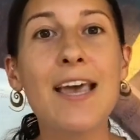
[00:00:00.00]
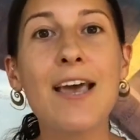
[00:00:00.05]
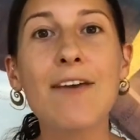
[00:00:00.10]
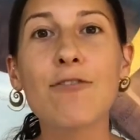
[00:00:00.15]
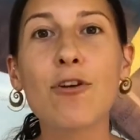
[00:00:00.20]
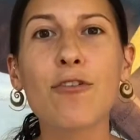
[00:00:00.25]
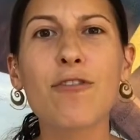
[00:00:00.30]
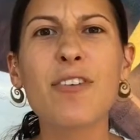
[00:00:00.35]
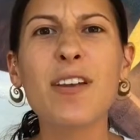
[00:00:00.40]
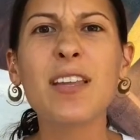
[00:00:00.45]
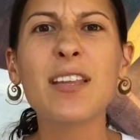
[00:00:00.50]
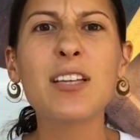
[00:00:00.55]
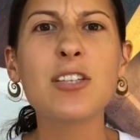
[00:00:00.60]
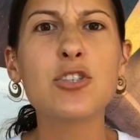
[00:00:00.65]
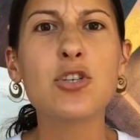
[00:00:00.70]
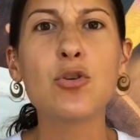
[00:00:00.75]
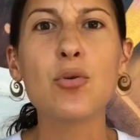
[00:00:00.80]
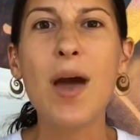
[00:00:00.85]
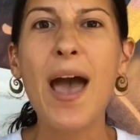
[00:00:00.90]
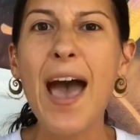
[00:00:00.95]
If you're feeling
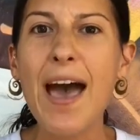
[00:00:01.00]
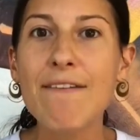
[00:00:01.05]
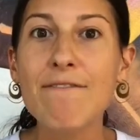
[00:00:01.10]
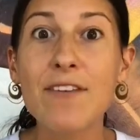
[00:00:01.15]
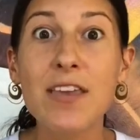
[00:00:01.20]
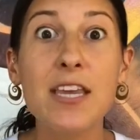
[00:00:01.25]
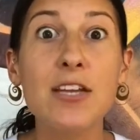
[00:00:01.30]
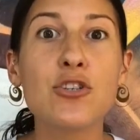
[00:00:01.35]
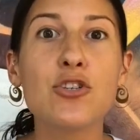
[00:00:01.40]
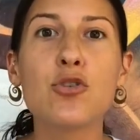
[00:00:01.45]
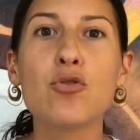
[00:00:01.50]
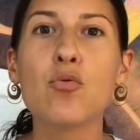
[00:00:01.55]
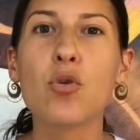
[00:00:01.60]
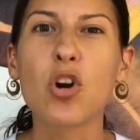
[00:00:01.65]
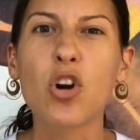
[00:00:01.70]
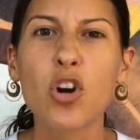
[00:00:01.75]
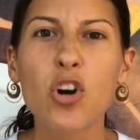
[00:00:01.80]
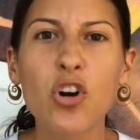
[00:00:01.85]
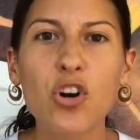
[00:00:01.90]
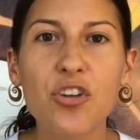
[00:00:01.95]
too heavy, too
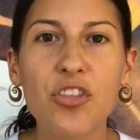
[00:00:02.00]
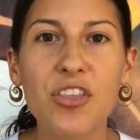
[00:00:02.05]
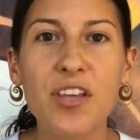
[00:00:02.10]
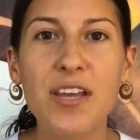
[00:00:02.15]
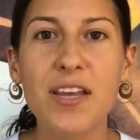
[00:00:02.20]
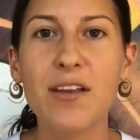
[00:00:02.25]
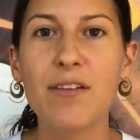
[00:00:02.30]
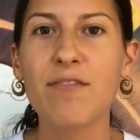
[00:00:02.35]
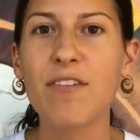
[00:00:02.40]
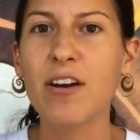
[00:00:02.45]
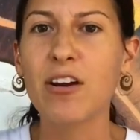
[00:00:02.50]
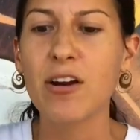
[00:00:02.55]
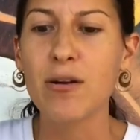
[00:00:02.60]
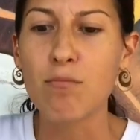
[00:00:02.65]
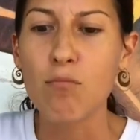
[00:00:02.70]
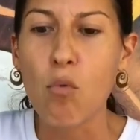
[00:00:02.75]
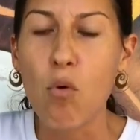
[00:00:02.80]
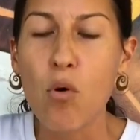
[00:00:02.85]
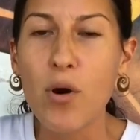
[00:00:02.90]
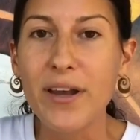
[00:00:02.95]
earthy, very
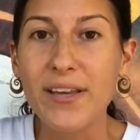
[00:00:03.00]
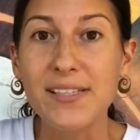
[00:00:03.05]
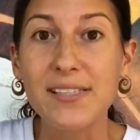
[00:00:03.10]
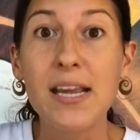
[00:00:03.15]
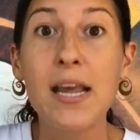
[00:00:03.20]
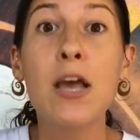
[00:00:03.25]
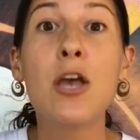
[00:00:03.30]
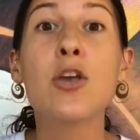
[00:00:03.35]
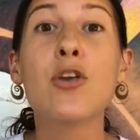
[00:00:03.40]
moist,